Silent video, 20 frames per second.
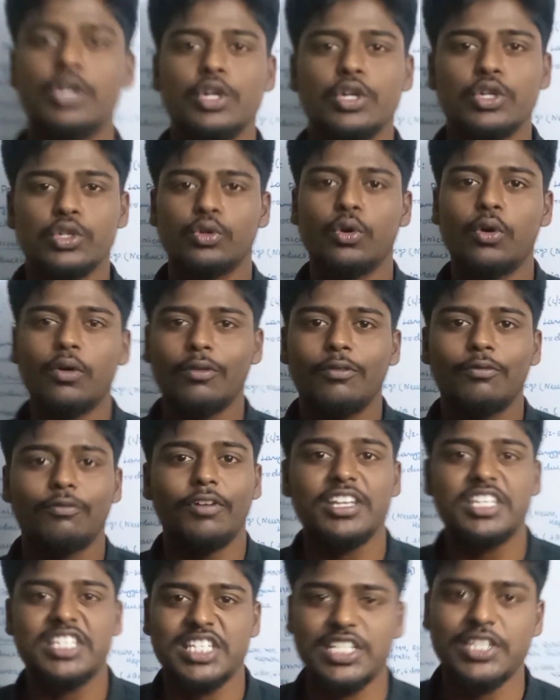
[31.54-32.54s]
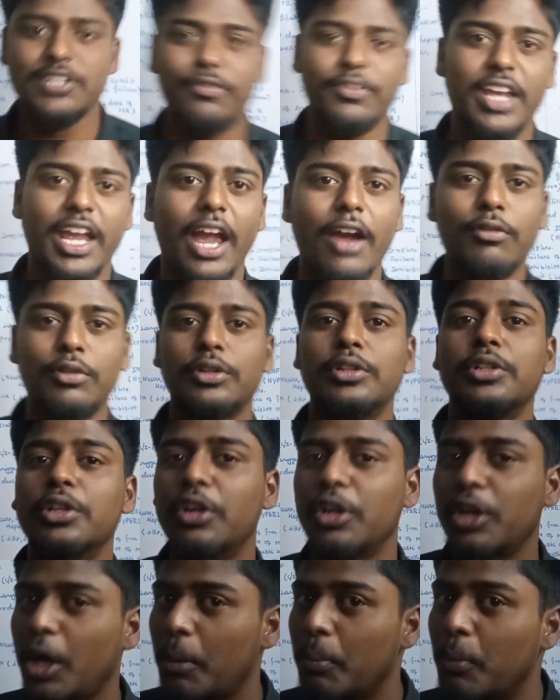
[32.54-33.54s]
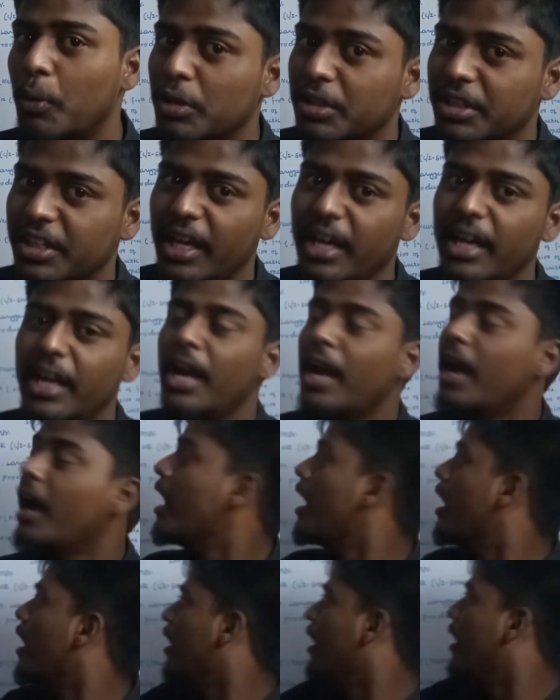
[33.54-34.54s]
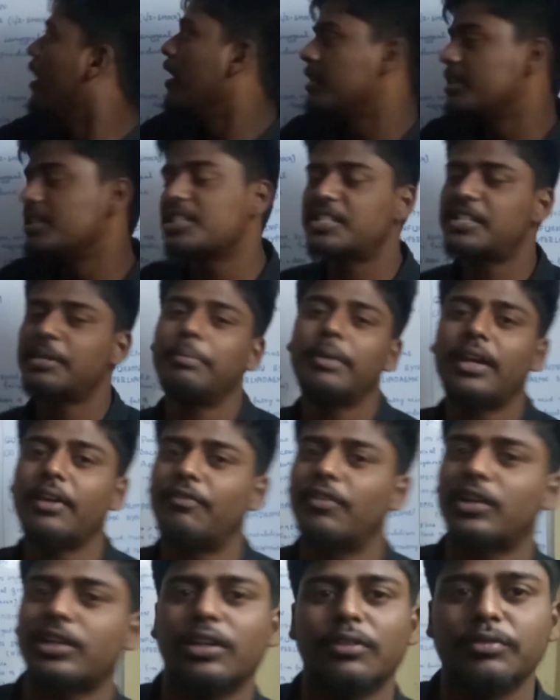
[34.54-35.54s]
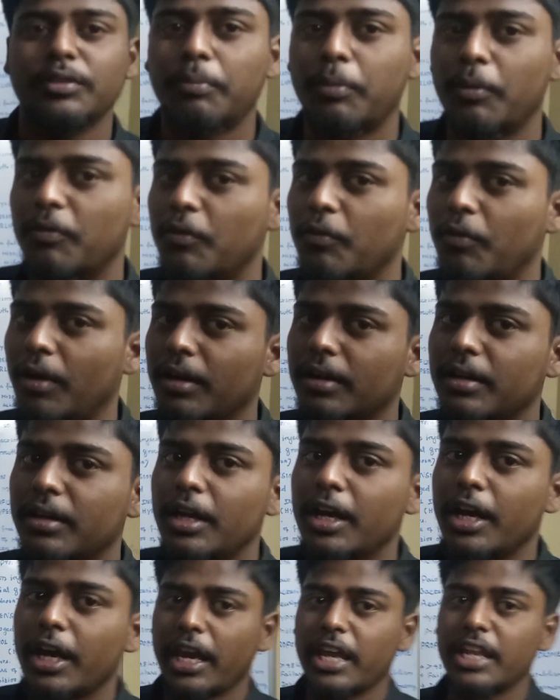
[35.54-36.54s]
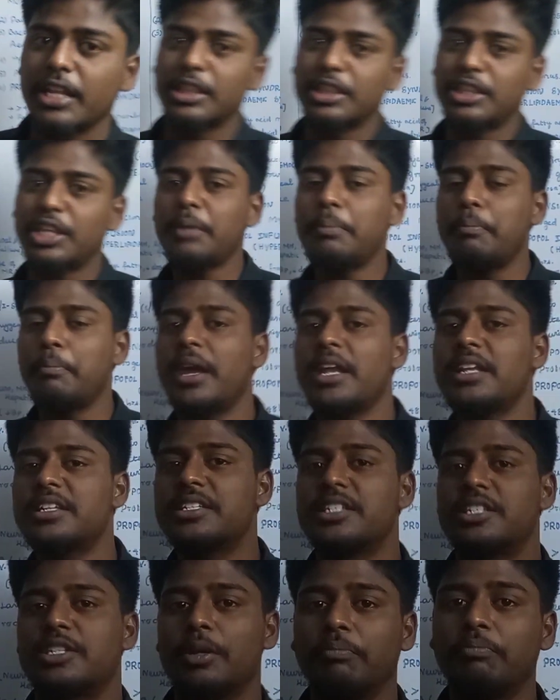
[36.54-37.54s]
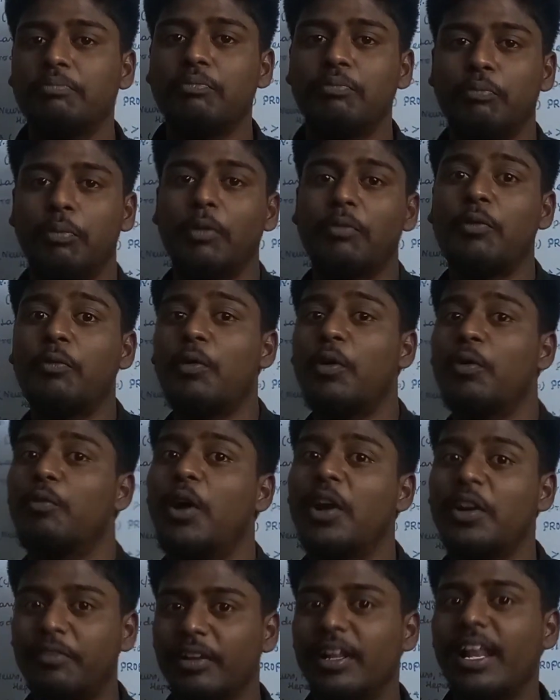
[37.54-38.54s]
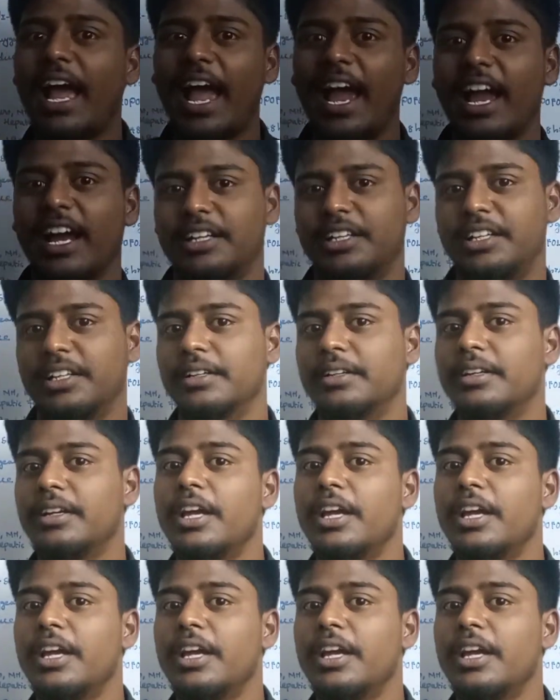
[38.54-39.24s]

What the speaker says: So first we have to learn about the systemic effect of the Propofol. In three main systems, Propofol what will act?